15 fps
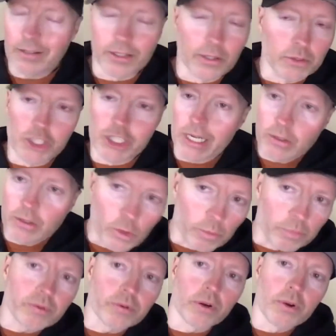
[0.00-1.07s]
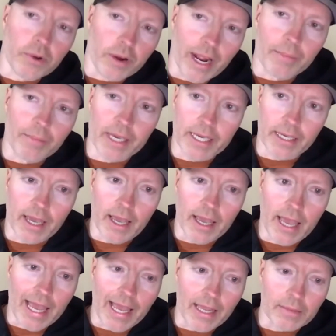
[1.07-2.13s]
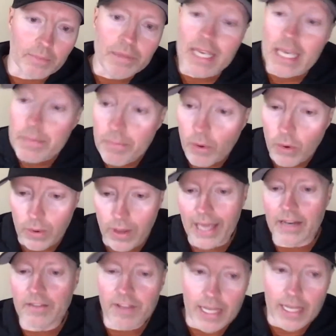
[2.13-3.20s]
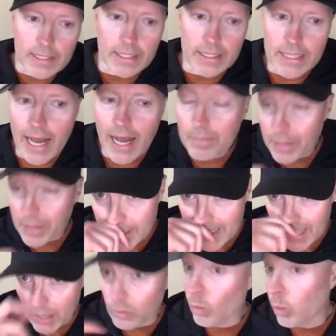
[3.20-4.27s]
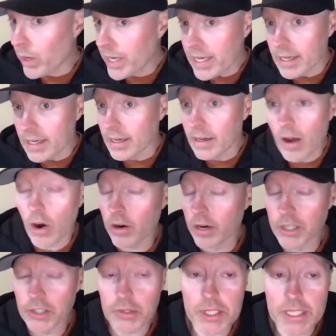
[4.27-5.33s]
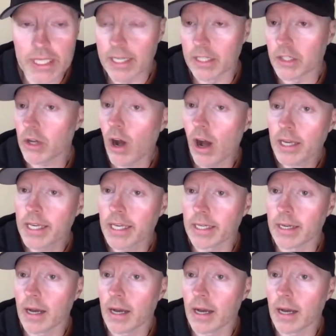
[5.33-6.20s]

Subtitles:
general programming and people and events and topics that we are interested in talking